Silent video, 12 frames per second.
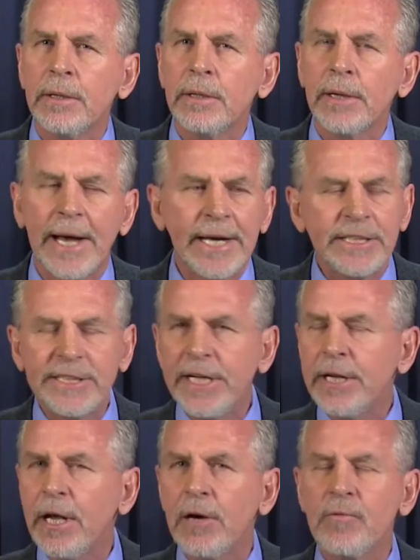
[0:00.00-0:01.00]
I see
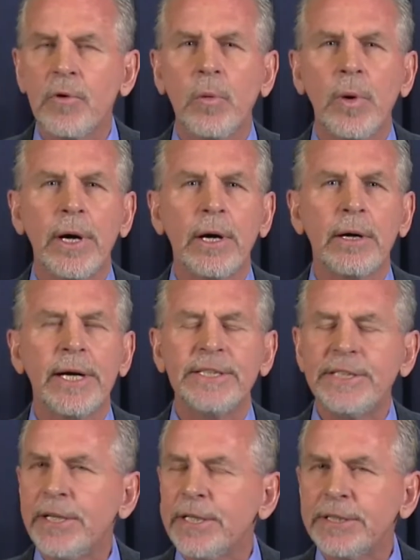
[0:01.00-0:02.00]
it everywhere. I
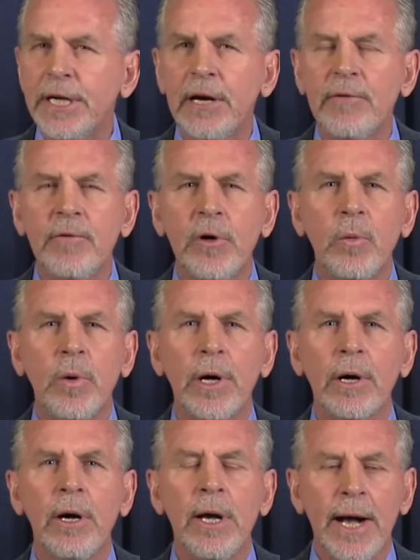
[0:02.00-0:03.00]
see this
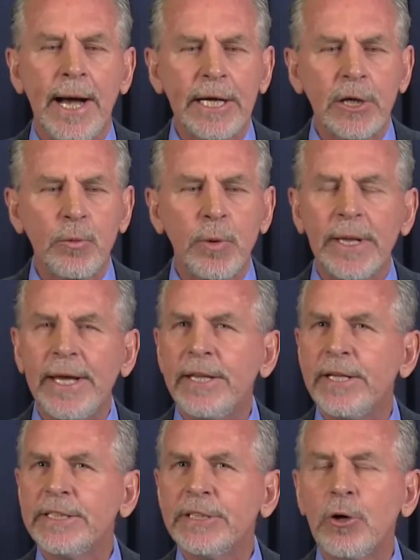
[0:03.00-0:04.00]
everywhere. I can relate
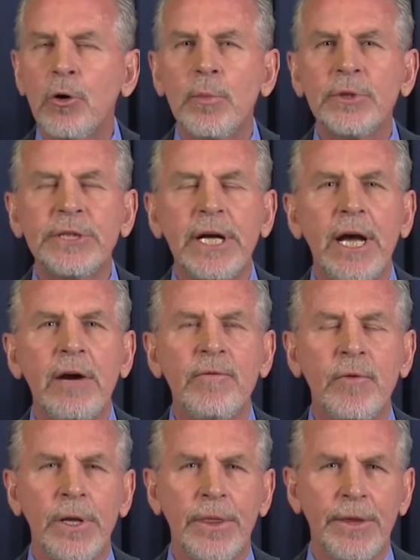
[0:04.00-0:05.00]
this to almost
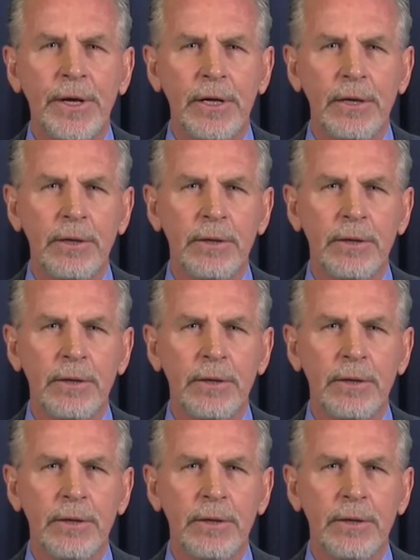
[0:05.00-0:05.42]
everything.